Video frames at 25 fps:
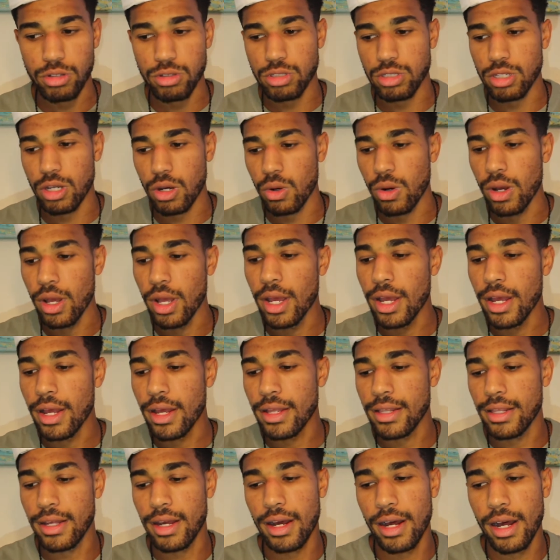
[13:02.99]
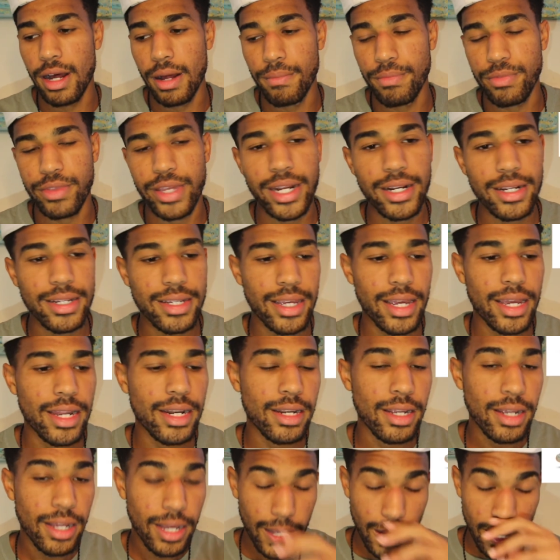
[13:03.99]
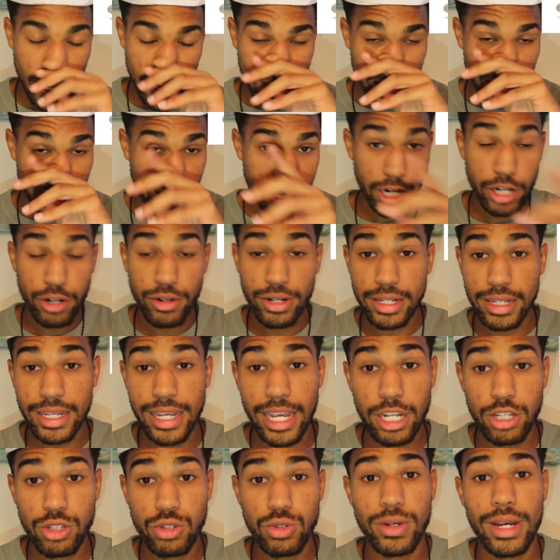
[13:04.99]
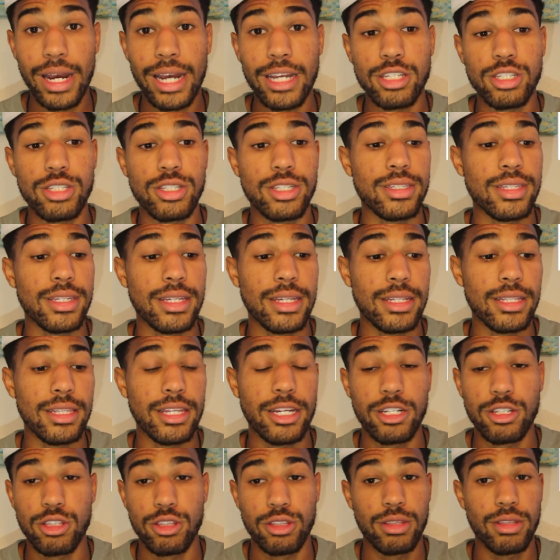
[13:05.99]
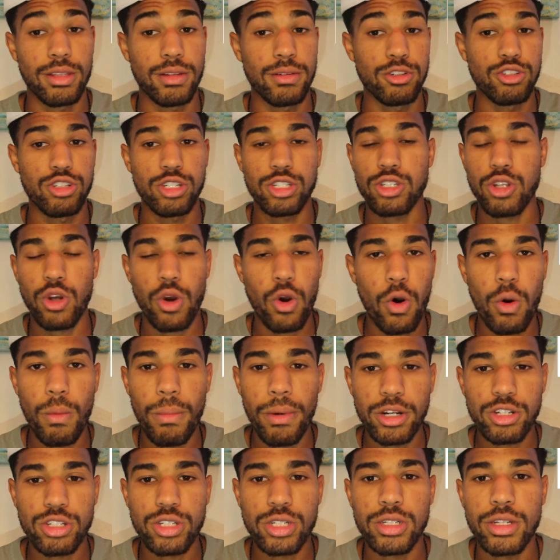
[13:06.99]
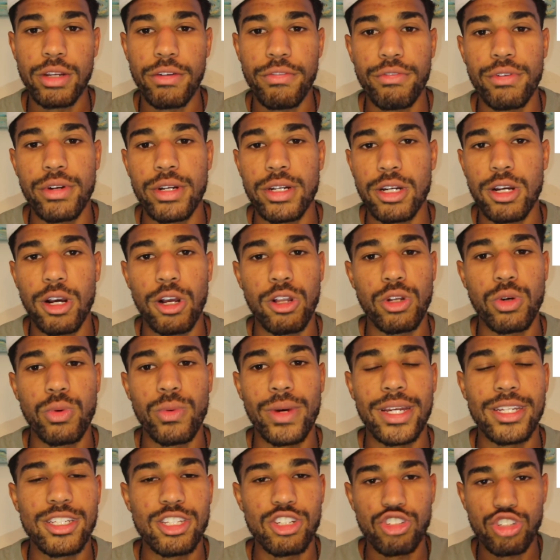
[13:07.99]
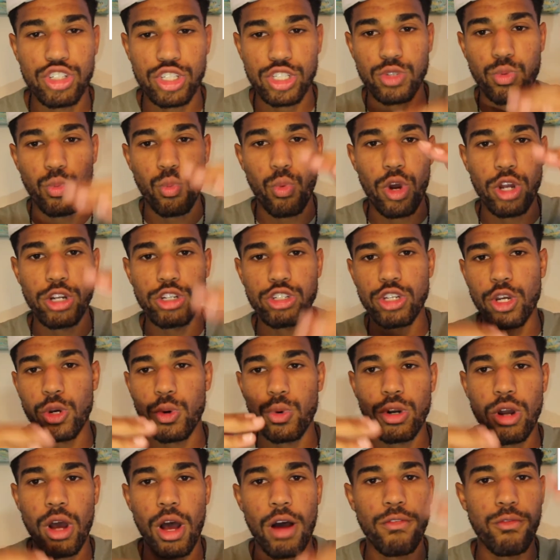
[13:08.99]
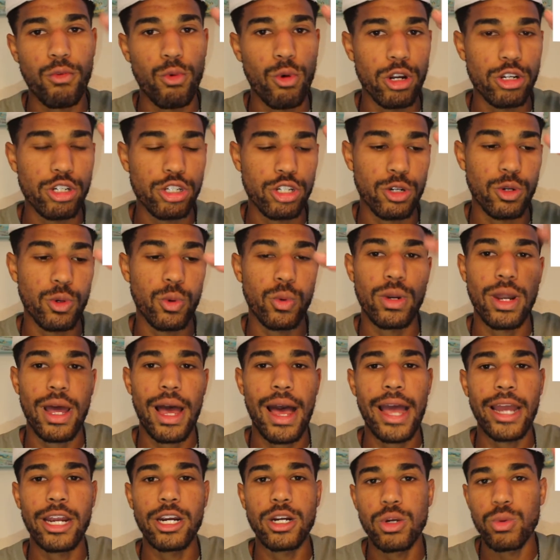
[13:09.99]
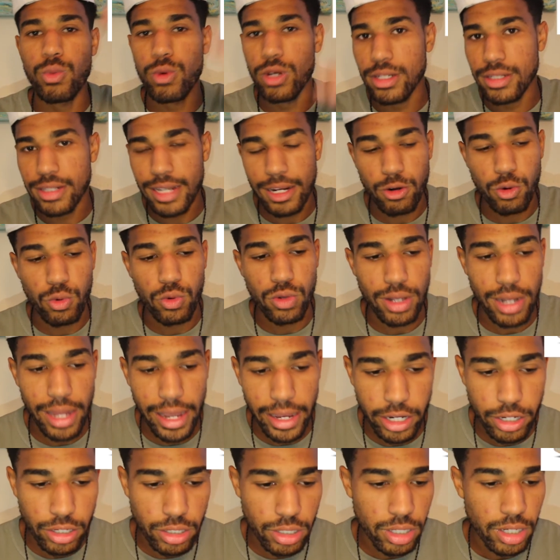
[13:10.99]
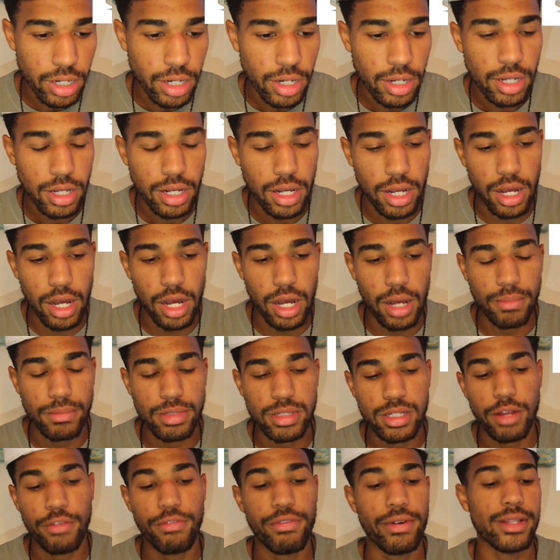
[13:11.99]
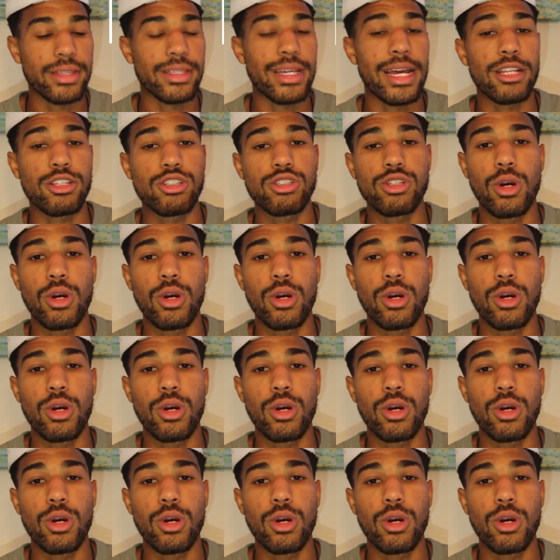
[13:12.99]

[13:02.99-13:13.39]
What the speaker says: So then again, there again, you guys see they just a whole bunch of different colorways and just one tone off, one tone higher, one tone lighter, stuff like that.